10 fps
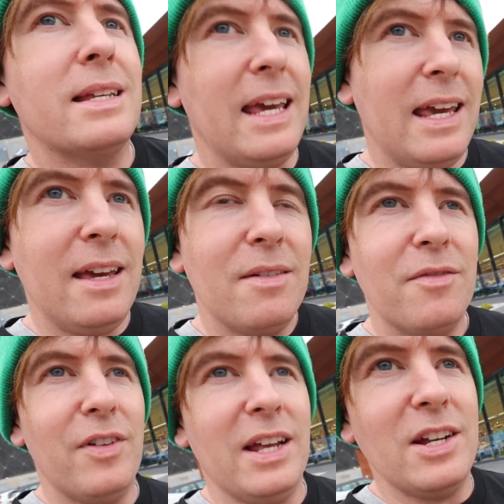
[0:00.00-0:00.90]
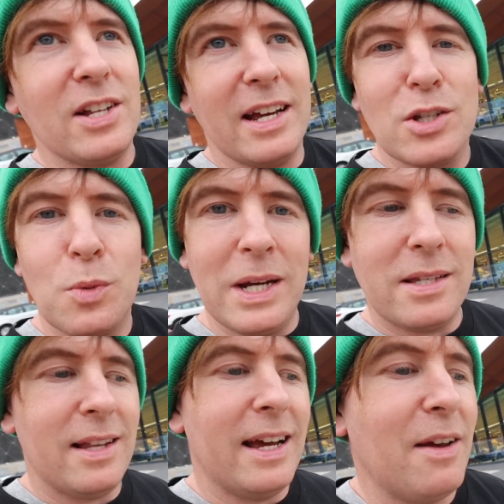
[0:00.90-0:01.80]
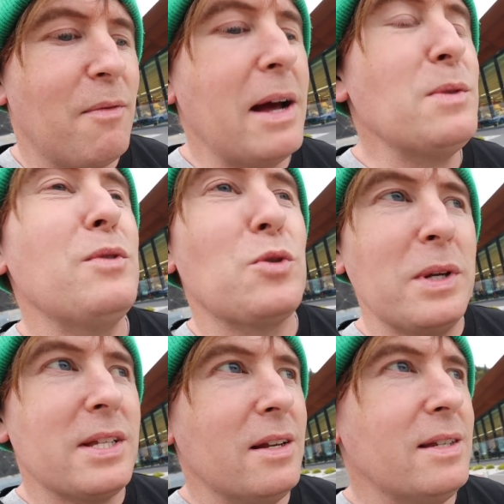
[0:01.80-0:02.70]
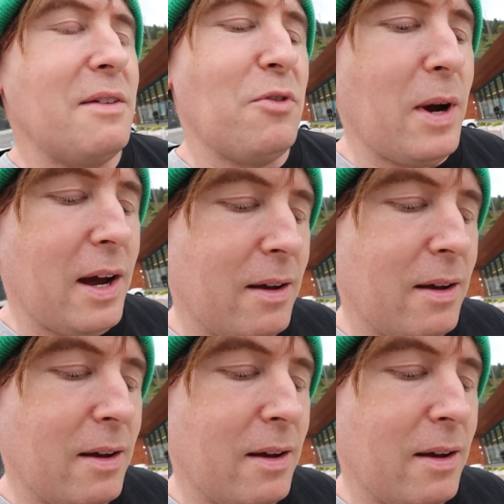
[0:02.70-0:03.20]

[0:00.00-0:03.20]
ski village, like Swiss, like it reminds me of Switzerland everywhere.